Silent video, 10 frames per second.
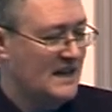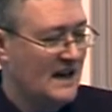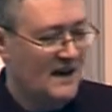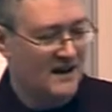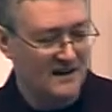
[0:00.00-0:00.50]

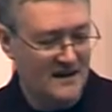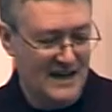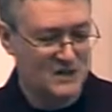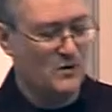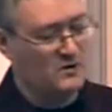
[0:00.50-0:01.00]

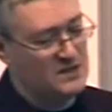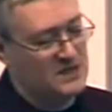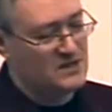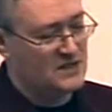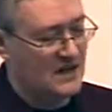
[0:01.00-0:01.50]

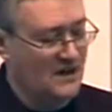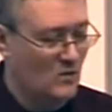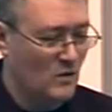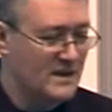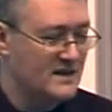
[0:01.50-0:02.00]
Xboxes,
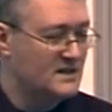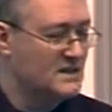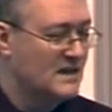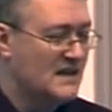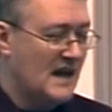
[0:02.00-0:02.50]

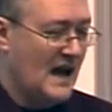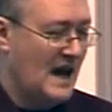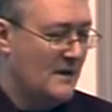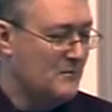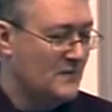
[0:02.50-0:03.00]
Wiis,
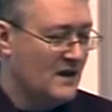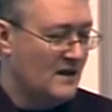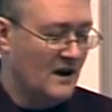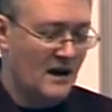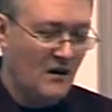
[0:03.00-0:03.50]

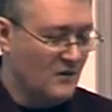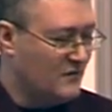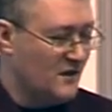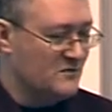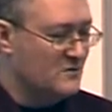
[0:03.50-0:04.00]

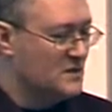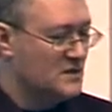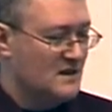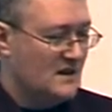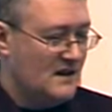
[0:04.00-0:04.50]

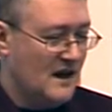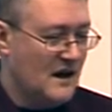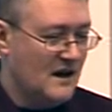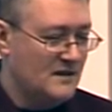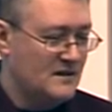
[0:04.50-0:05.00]
iPhones.
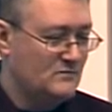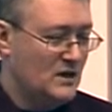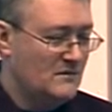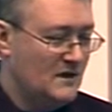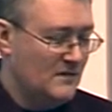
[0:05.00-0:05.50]

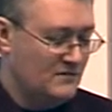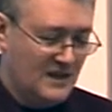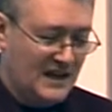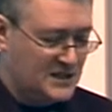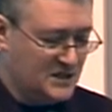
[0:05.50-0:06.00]

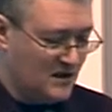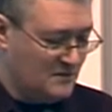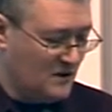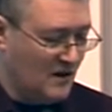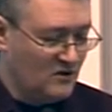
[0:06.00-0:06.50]
The last
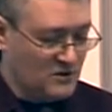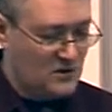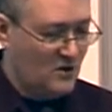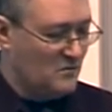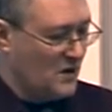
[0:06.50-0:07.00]
time I looked
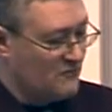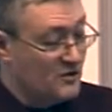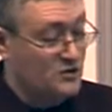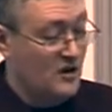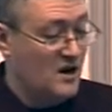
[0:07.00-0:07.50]
on my
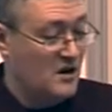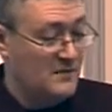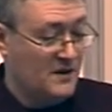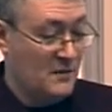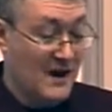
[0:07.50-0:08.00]
router at
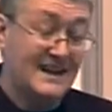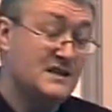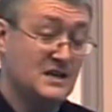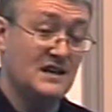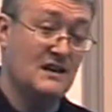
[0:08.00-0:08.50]
home, there were
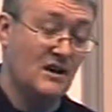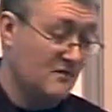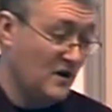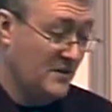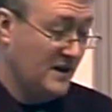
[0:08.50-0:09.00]
18
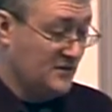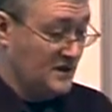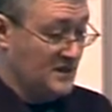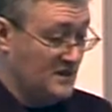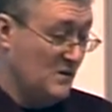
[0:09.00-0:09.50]
live IP
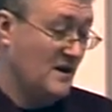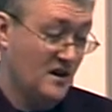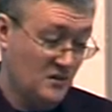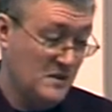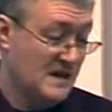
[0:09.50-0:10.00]
addresses in my
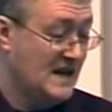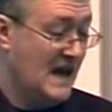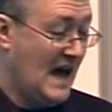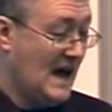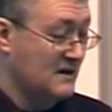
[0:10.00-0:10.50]
home.
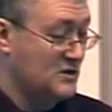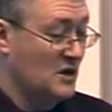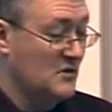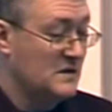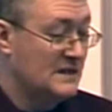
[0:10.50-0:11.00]

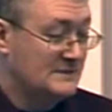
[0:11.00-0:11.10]
So